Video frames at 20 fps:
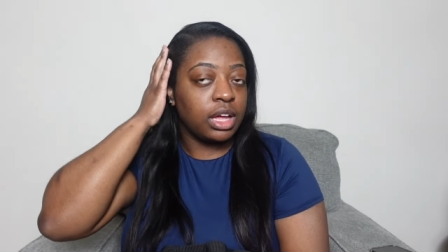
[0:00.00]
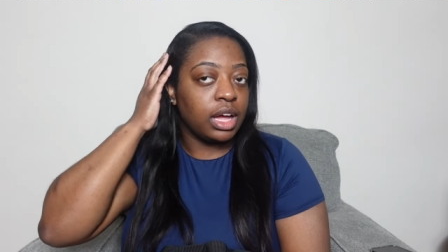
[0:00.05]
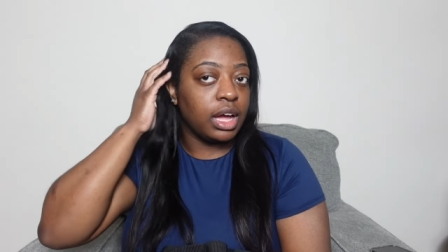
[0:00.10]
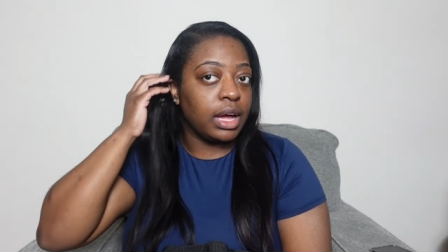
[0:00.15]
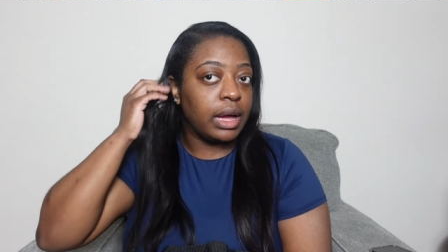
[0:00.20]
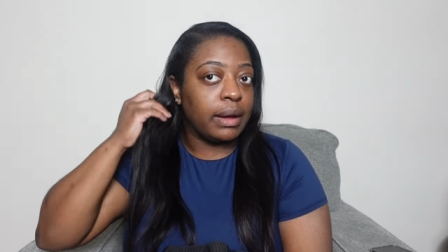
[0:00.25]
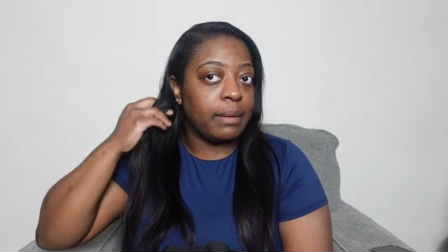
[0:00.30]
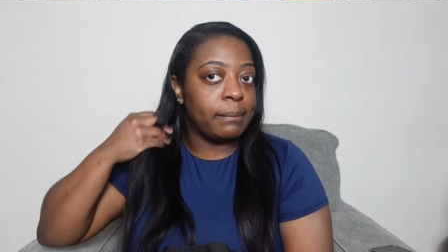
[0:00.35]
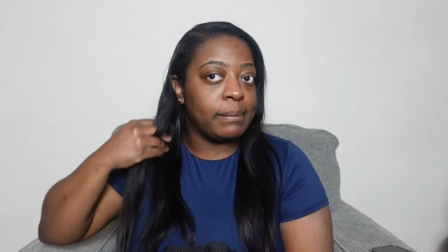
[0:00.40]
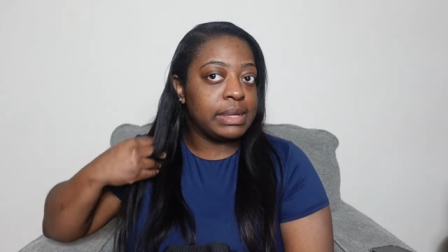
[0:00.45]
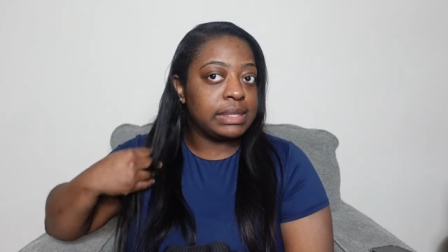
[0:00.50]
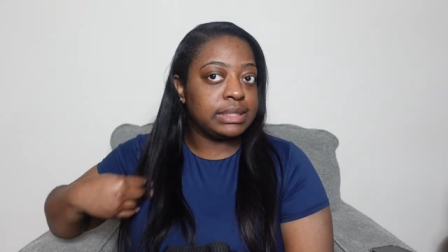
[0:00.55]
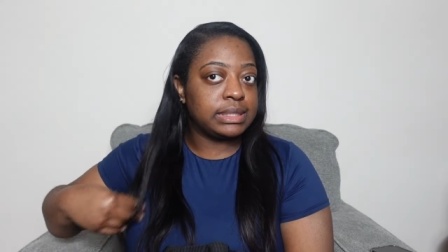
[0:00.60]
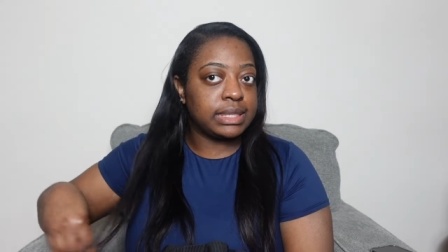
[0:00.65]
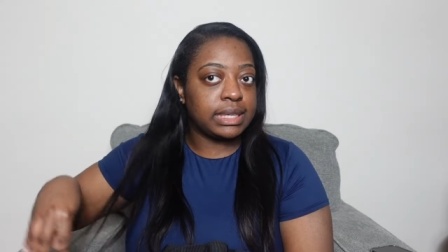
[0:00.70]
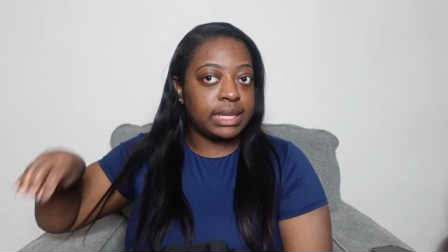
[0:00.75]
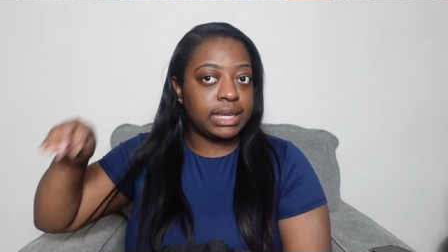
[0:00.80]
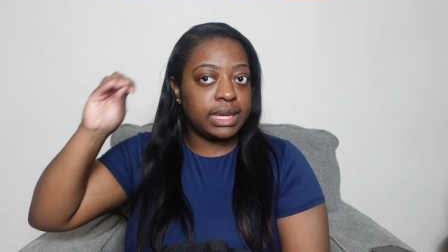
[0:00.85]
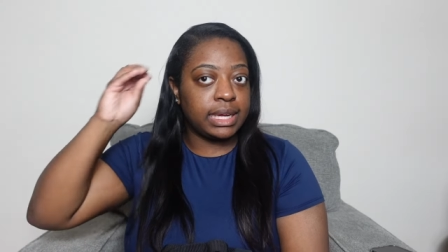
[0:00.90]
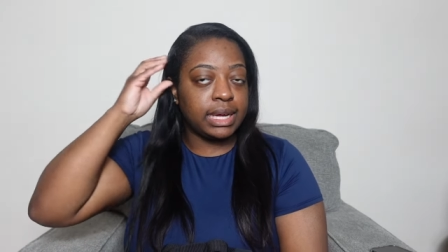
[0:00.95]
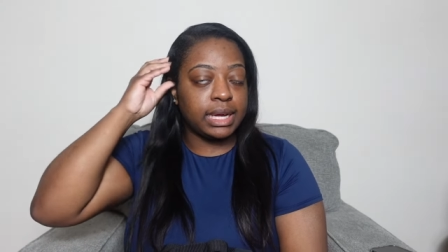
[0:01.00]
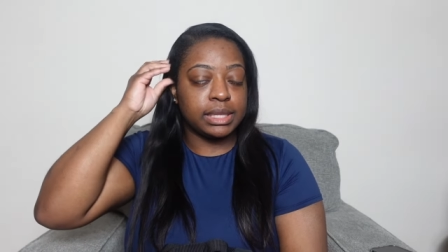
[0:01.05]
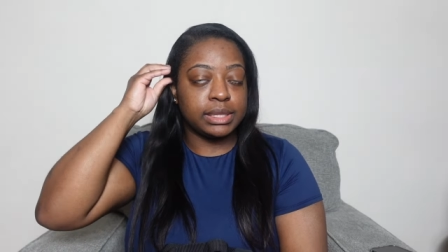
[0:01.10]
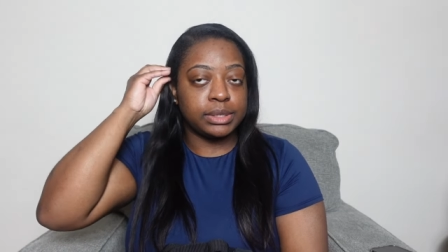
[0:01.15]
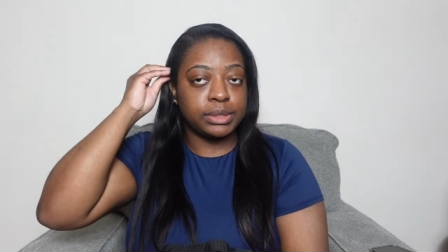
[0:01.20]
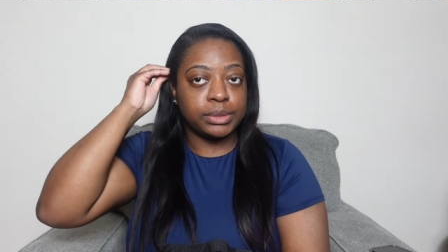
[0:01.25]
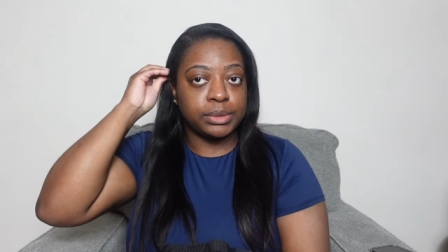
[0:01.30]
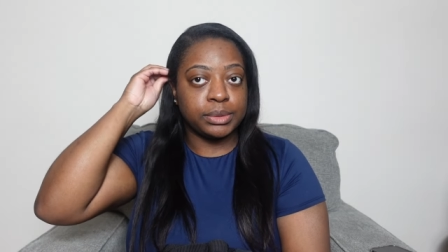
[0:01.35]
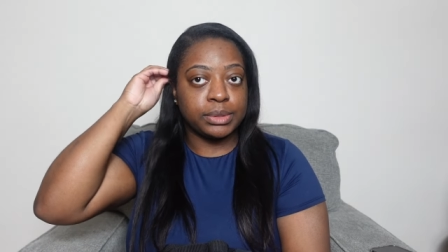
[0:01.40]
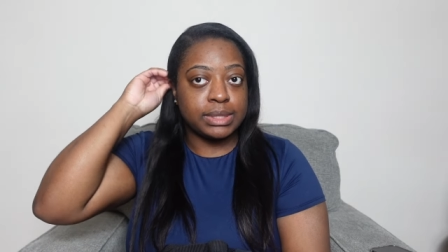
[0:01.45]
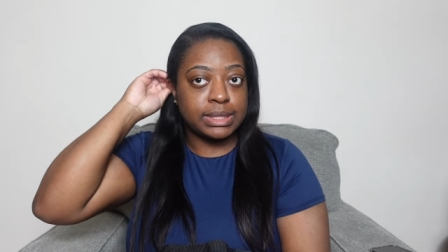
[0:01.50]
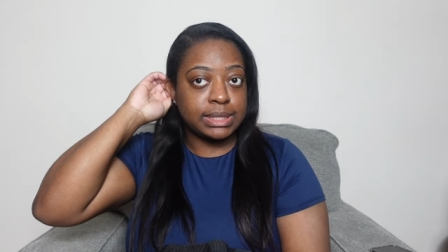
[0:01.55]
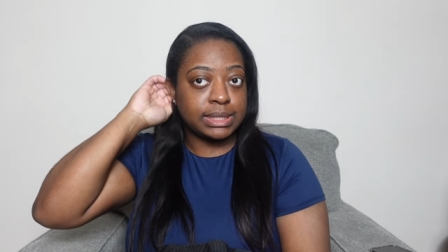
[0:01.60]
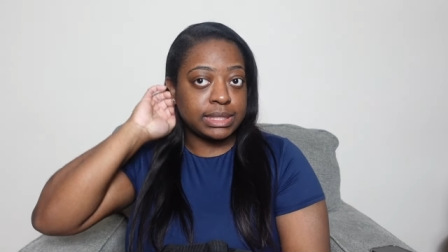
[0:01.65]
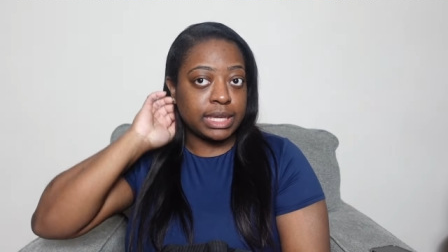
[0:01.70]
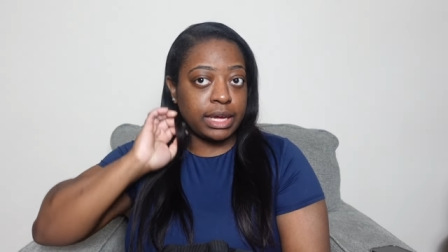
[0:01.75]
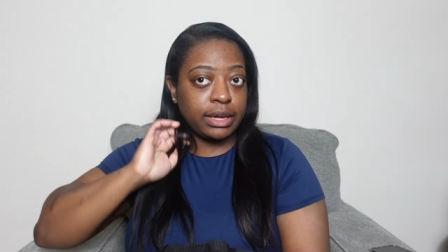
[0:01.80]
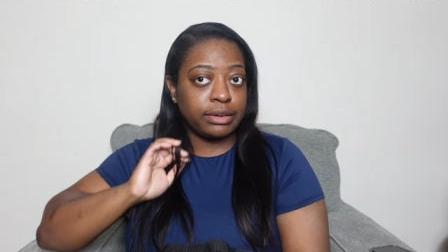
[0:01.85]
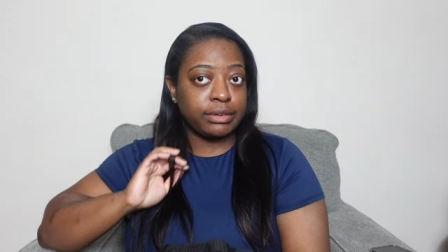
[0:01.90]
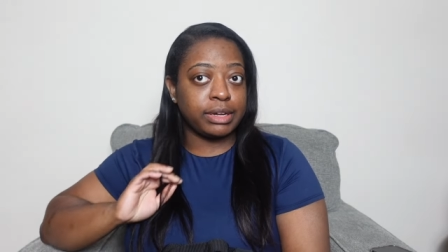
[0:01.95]
Um, it's looking a little
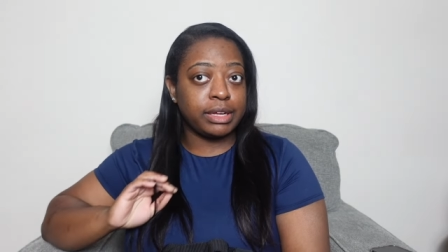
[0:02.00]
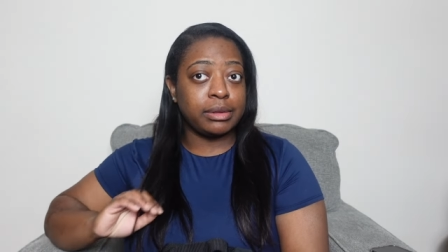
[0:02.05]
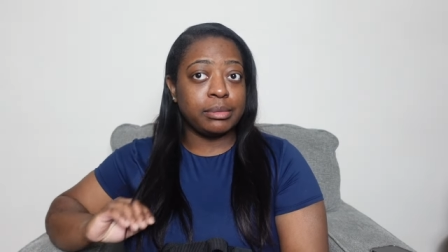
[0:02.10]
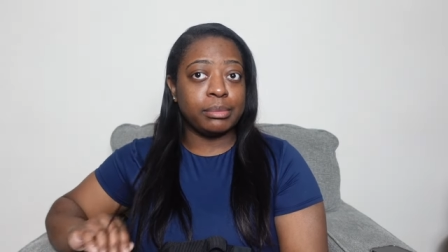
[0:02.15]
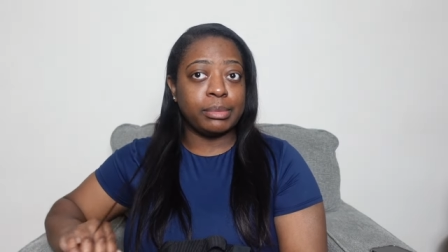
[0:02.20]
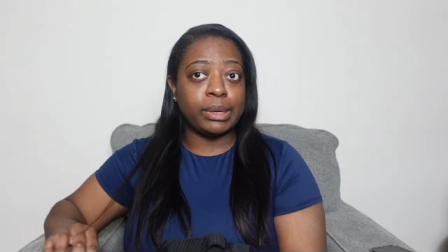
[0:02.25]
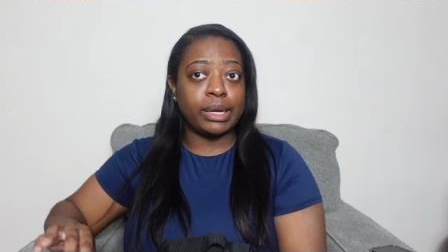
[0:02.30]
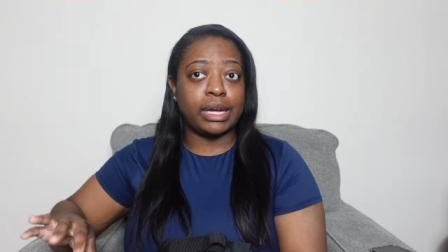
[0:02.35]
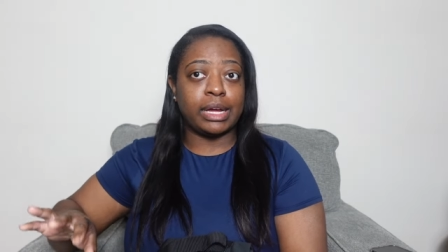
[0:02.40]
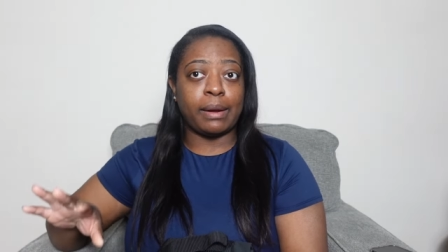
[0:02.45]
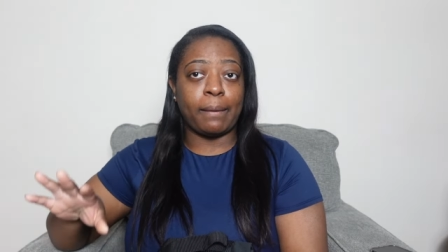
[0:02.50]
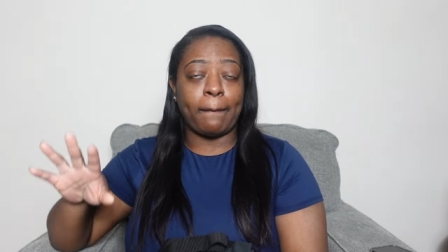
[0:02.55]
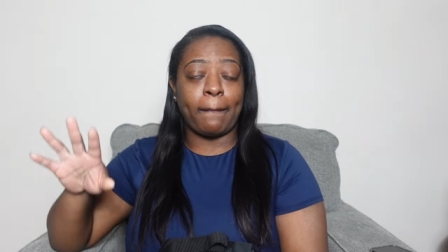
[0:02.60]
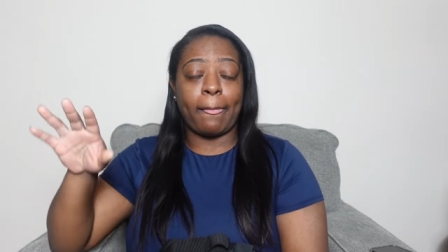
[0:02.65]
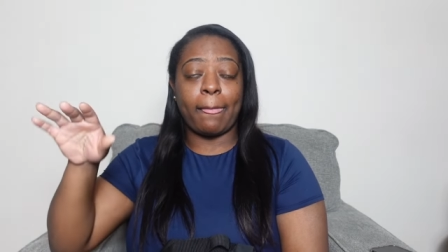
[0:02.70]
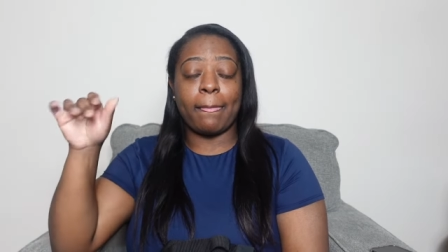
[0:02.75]
scary, but